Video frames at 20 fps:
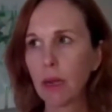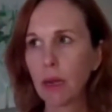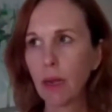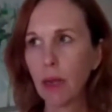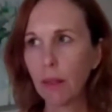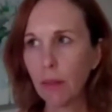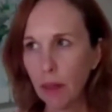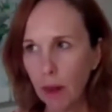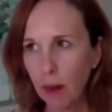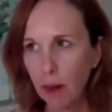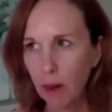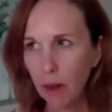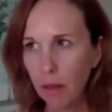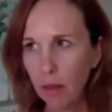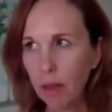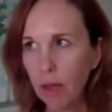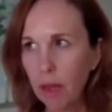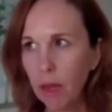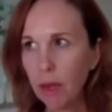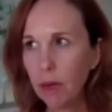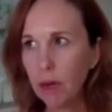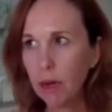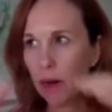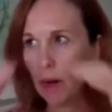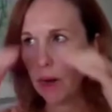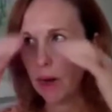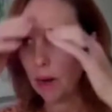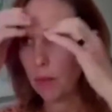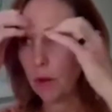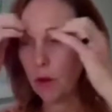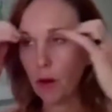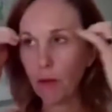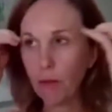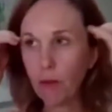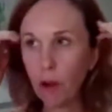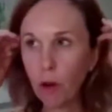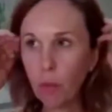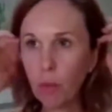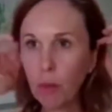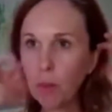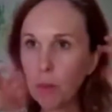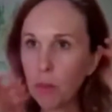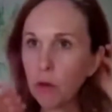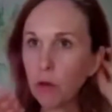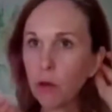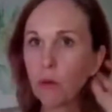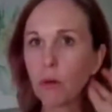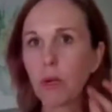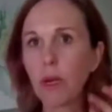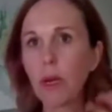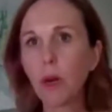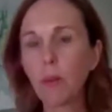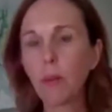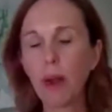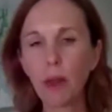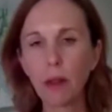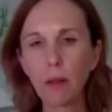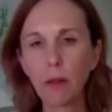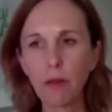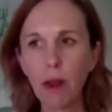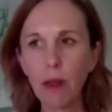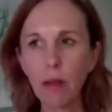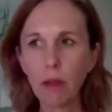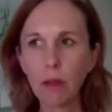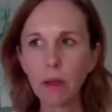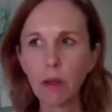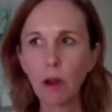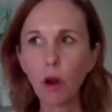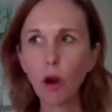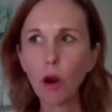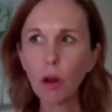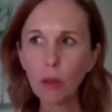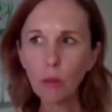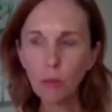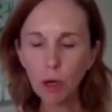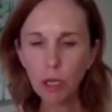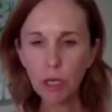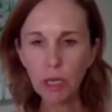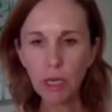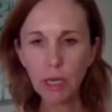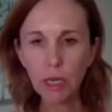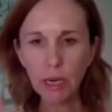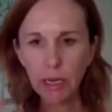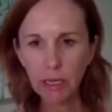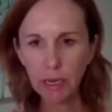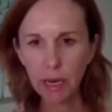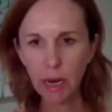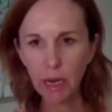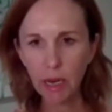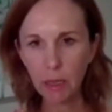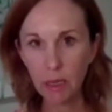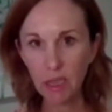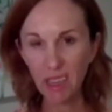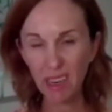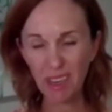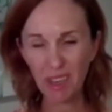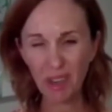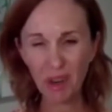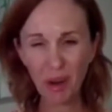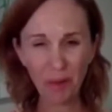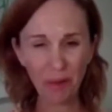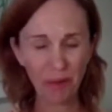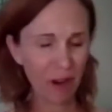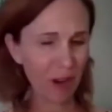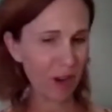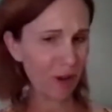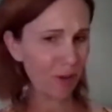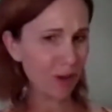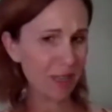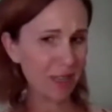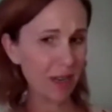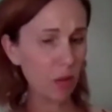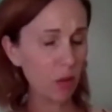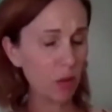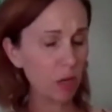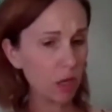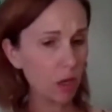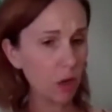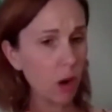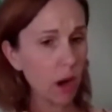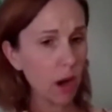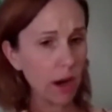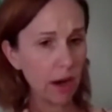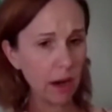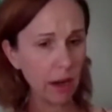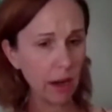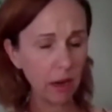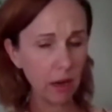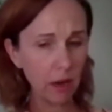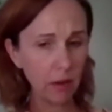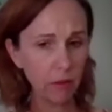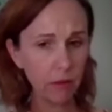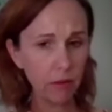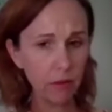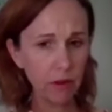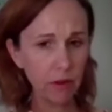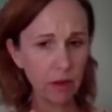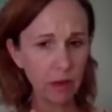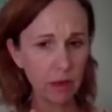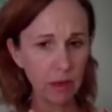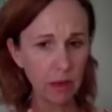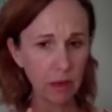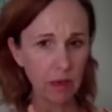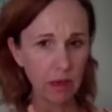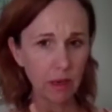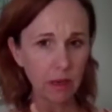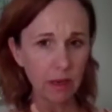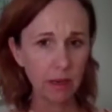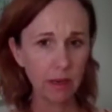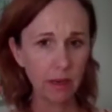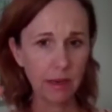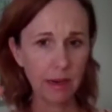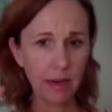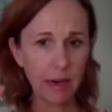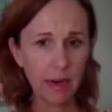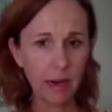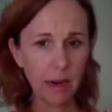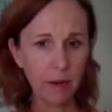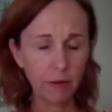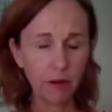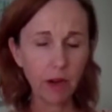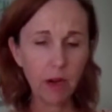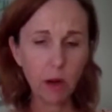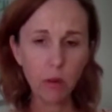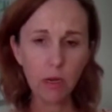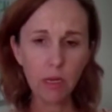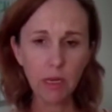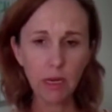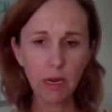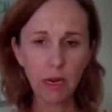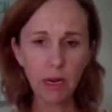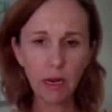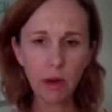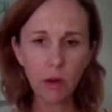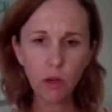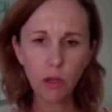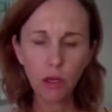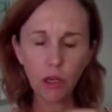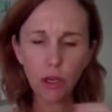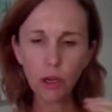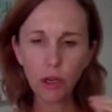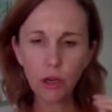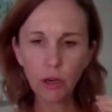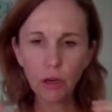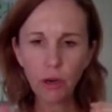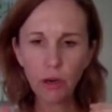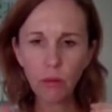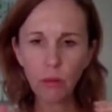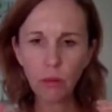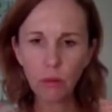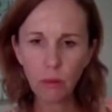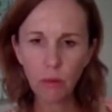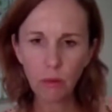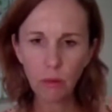and I think, I've heard people talking about the fact that a lot of the music these days is at a certain frequency, which is quite a negative frequency. Do you